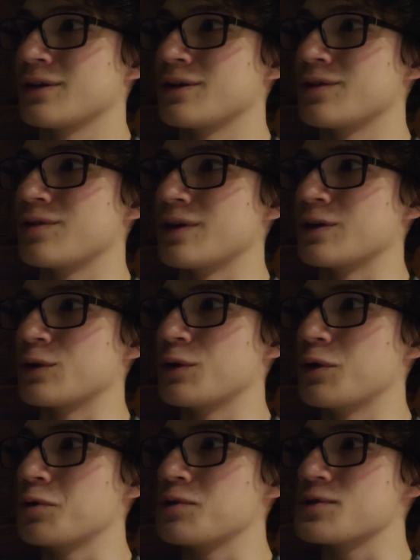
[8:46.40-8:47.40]
if He
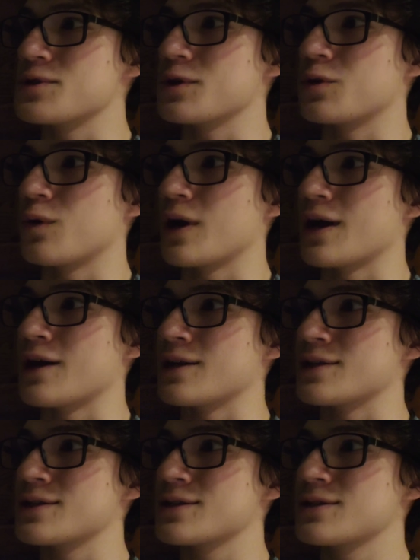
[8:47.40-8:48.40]
clothes the
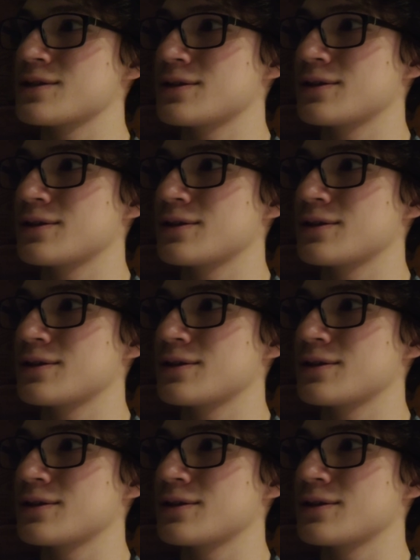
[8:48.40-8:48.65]
grass,